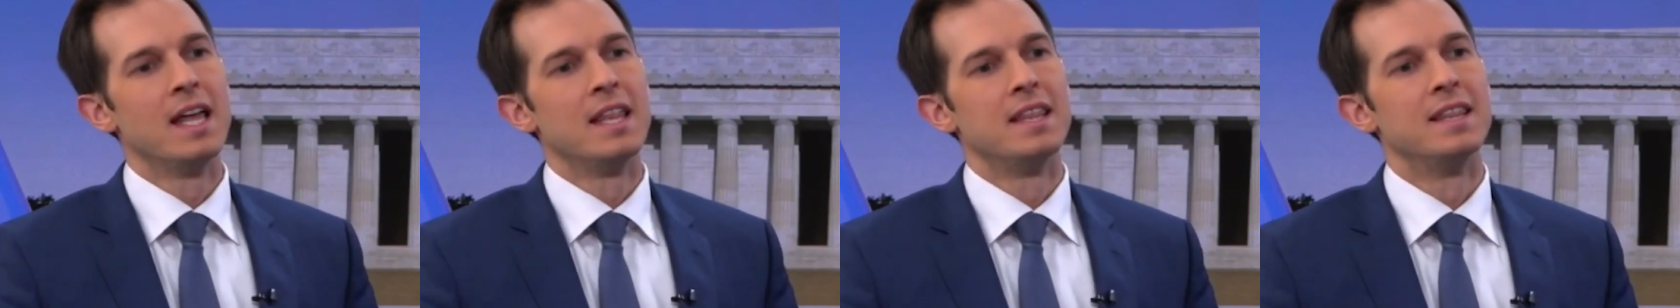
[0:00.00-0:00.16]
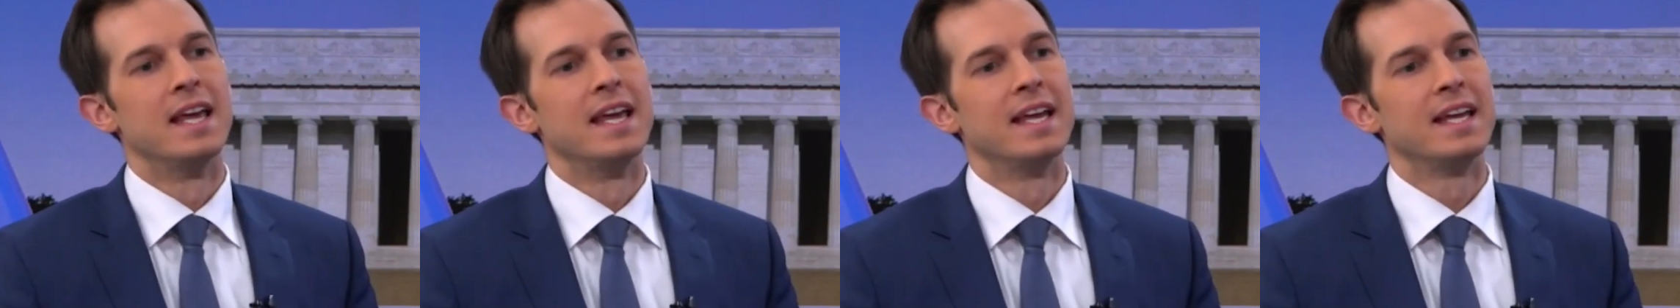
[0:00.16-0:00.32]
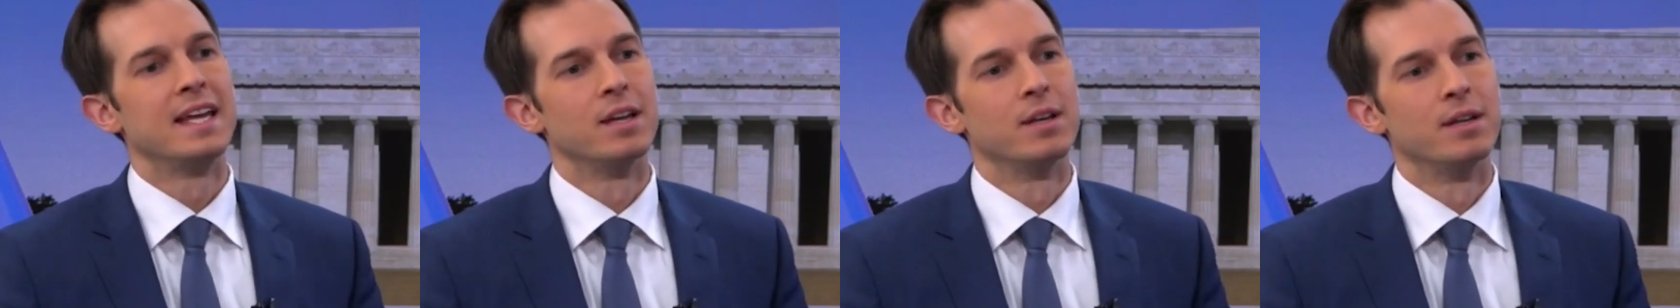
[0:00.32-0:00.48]

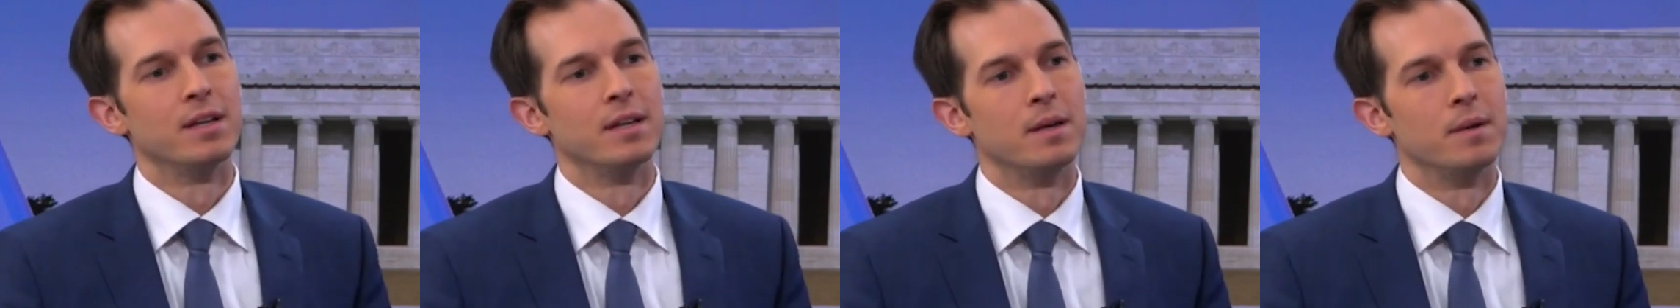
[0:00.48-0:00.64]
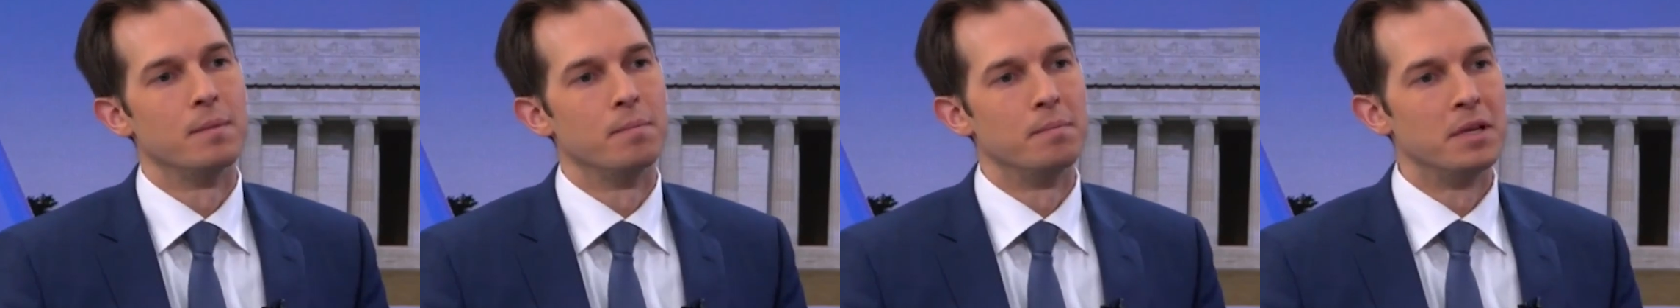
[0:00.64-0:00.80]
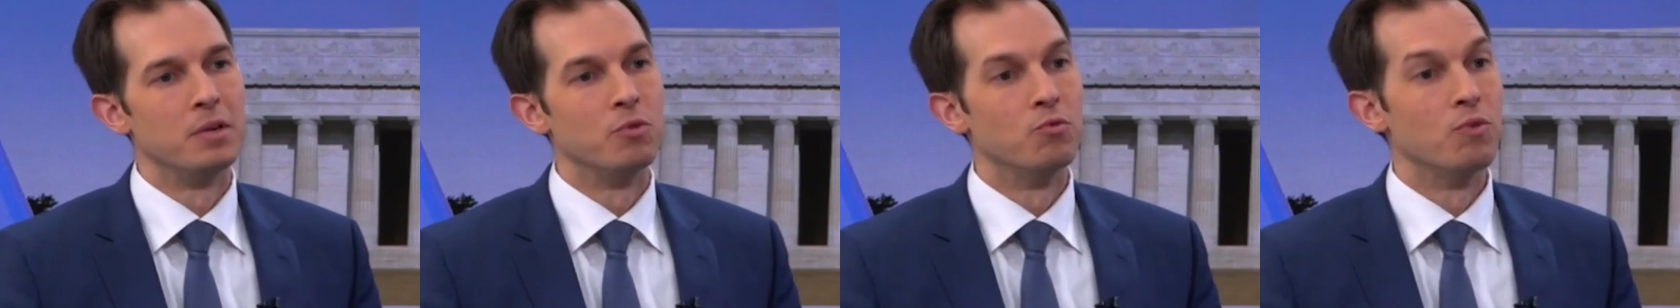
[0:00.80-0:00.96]
They can
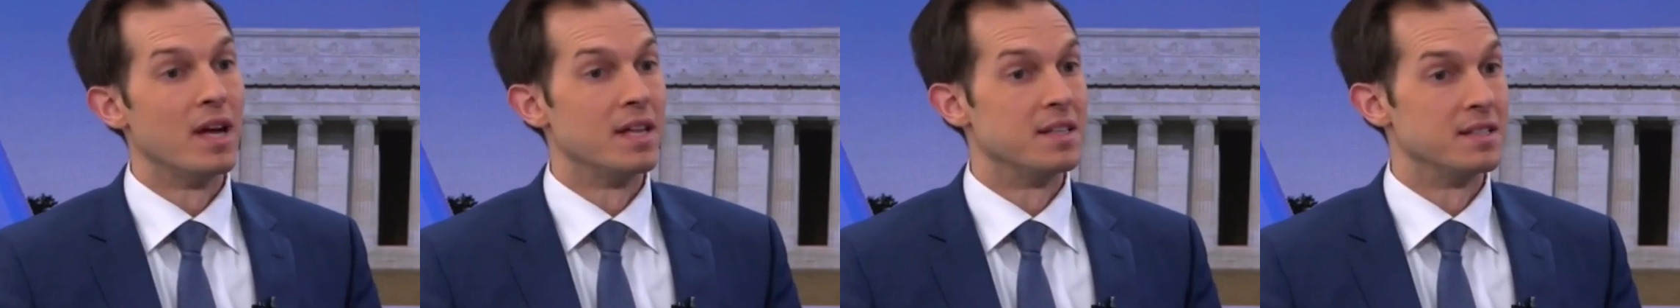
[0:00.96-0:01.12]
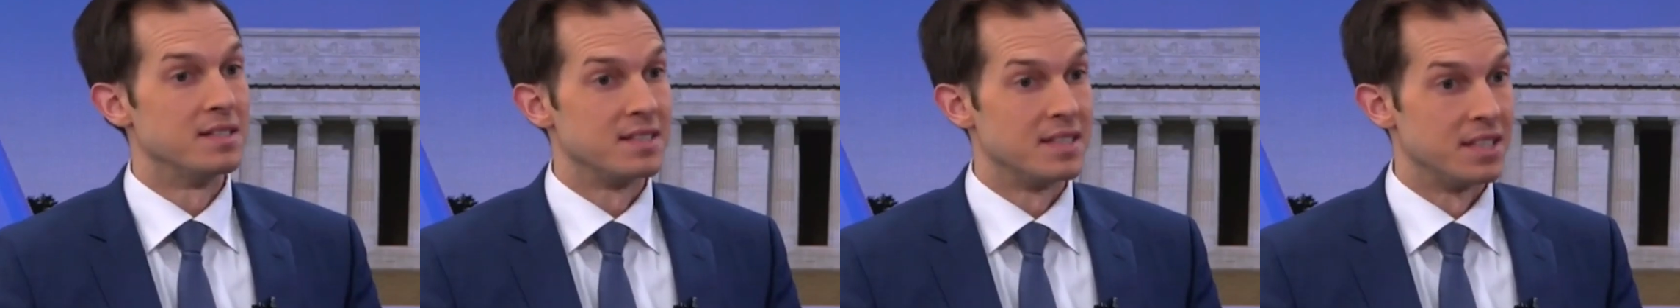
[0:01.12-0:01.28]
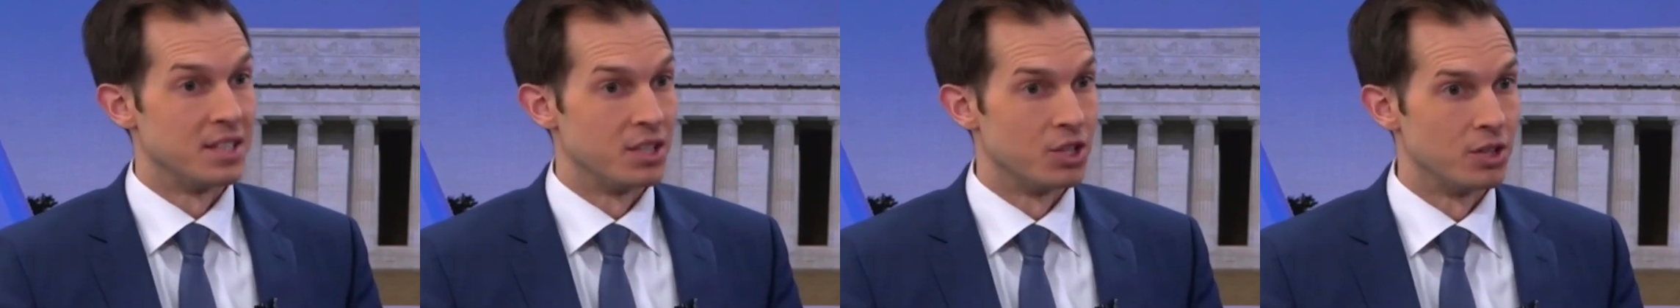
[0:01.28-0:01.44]
be rent
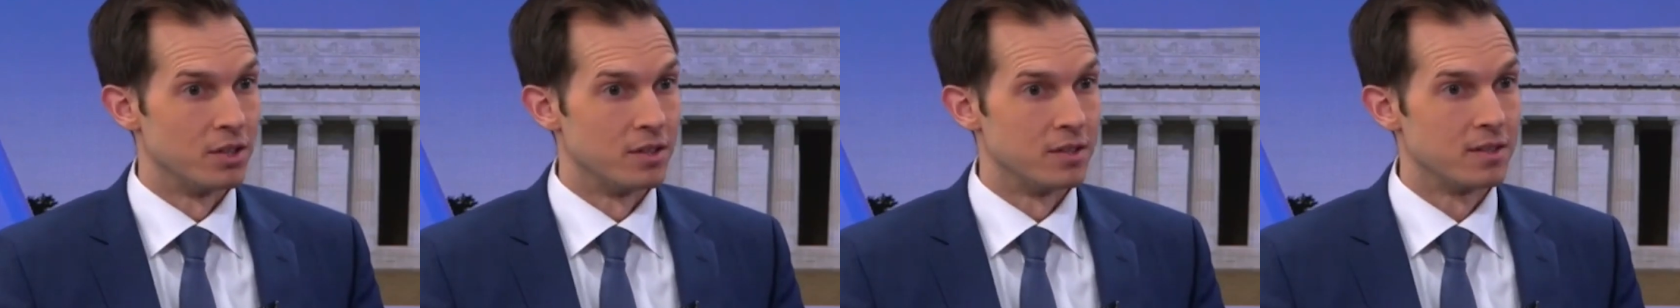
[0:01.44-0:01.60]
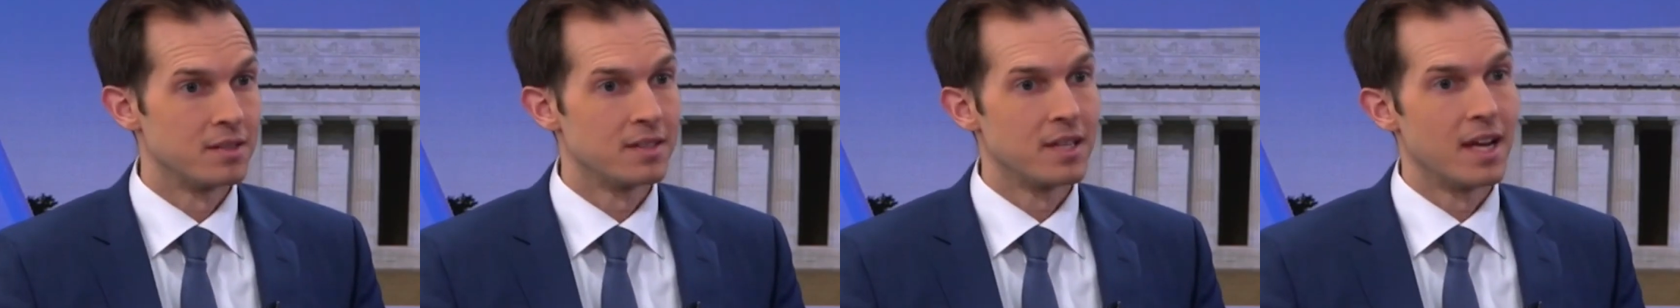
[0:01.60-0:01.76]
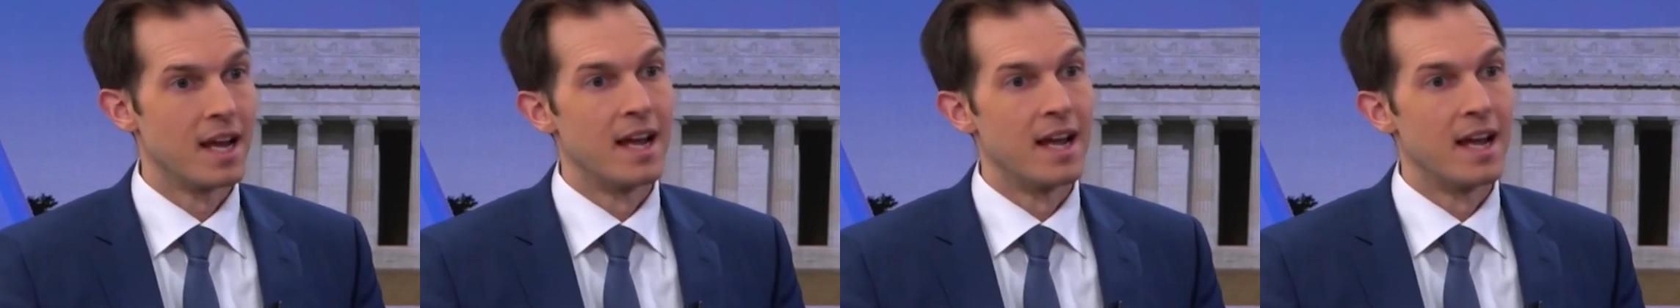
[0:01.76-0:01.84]
seekers,